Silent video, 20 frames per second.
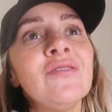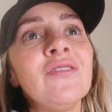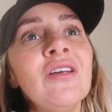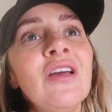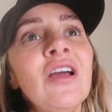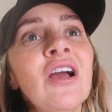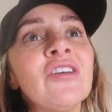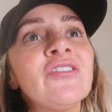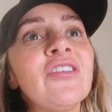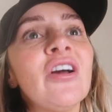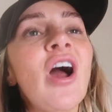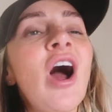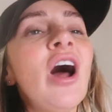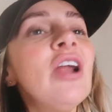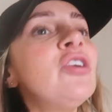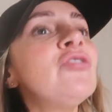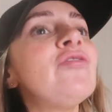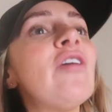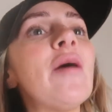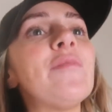Because like, I
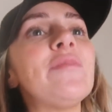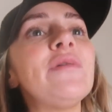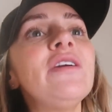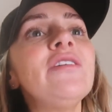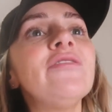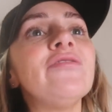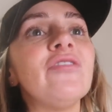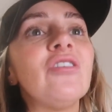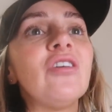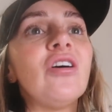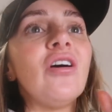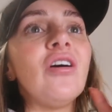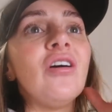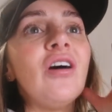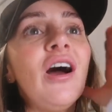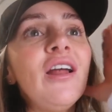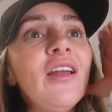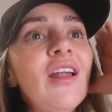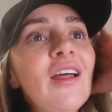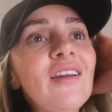love Ibiza.
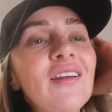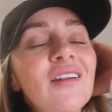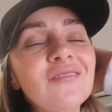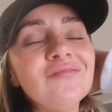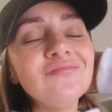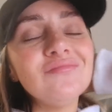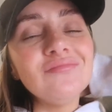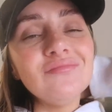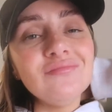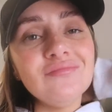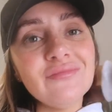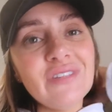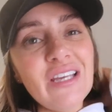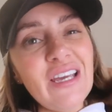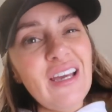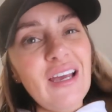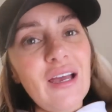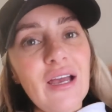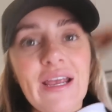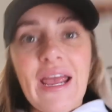I like,
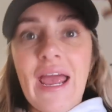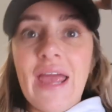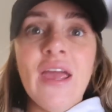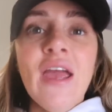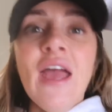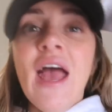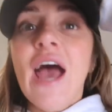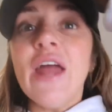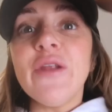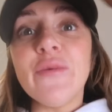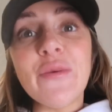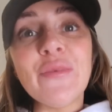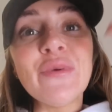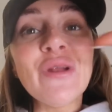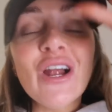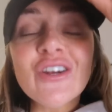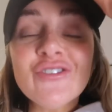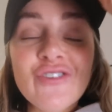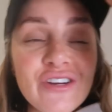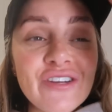yeah, okay. Anyway, we
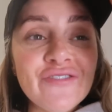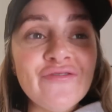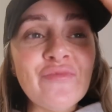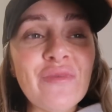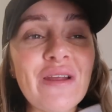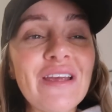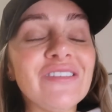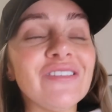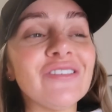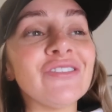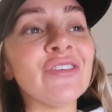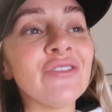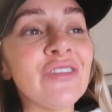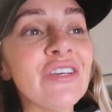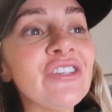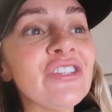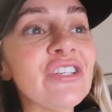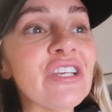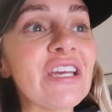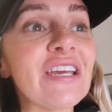like trying different places. So
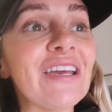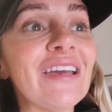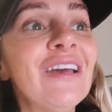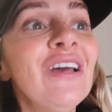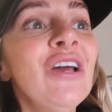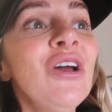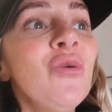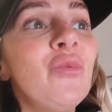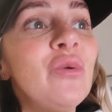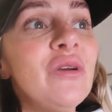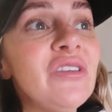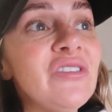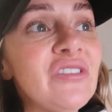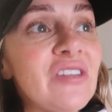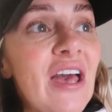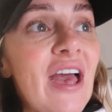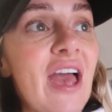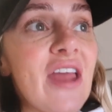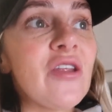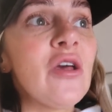this year we
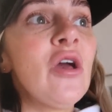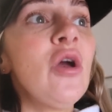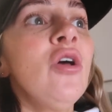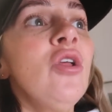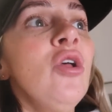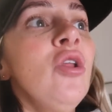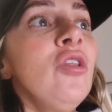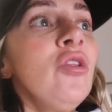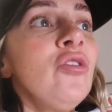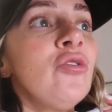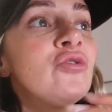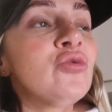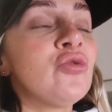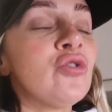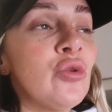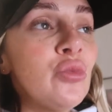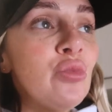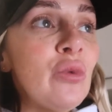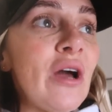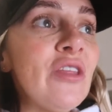said,
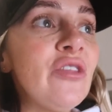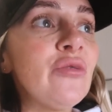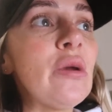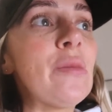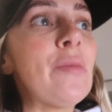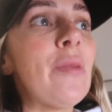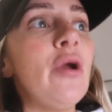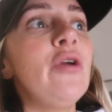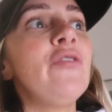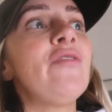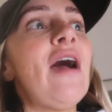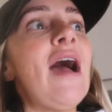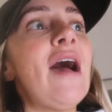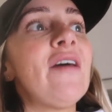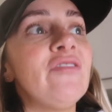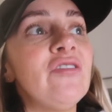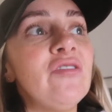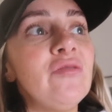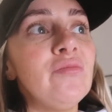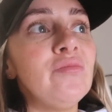somewhere that we both
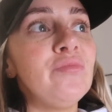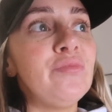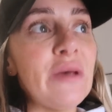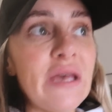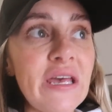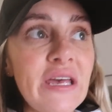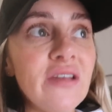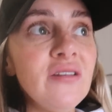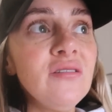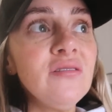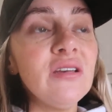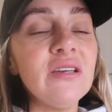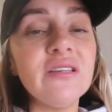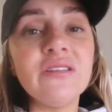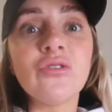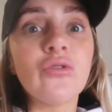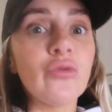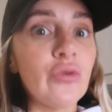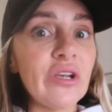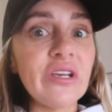haven't been
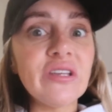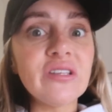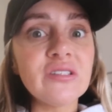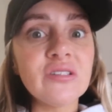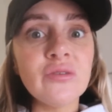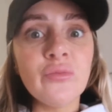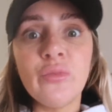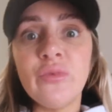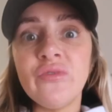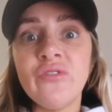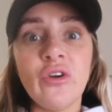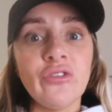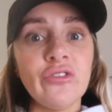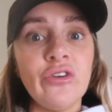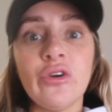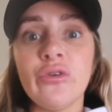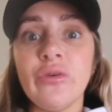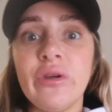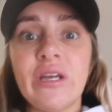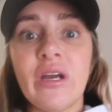is Greece. We've not done
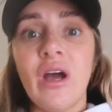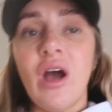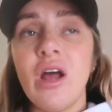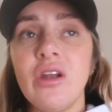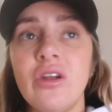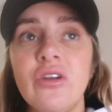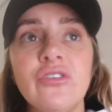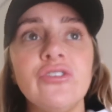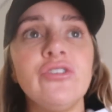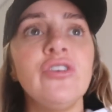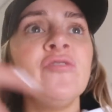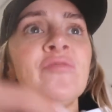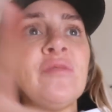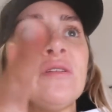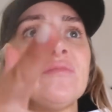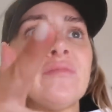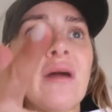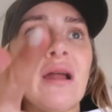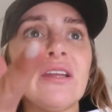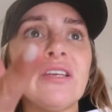a Greek island. You've
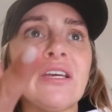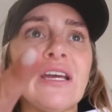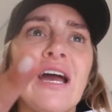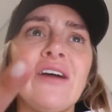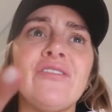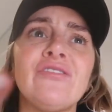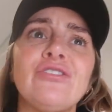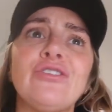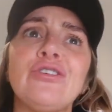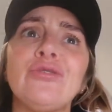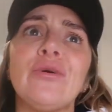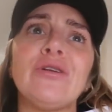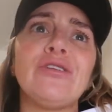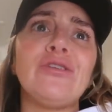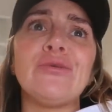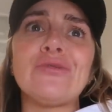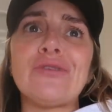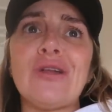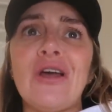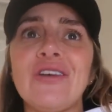been Malia, haven't you, when
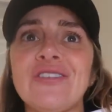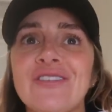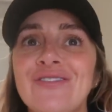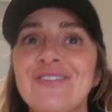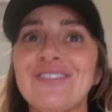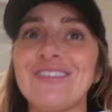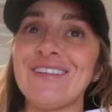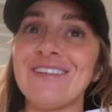you was like 17?